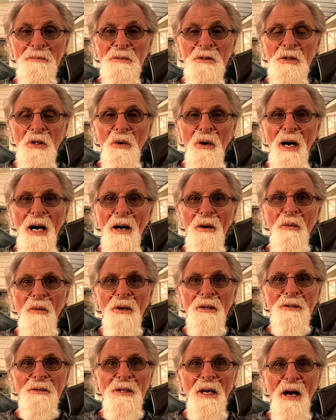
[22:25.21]
So I
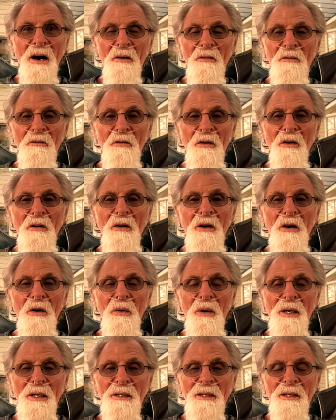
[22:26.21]
went down very
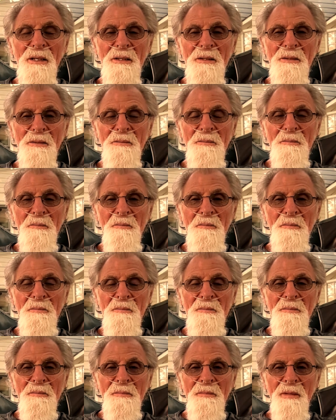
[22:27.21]
quickly
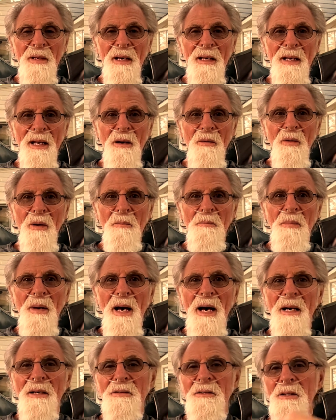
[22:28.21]
and I went
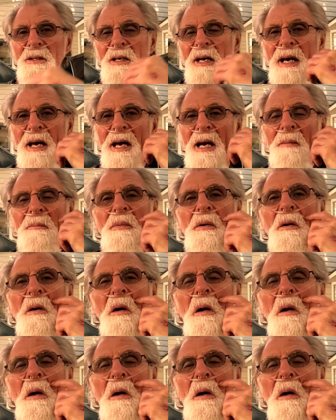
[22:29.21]
back to camp.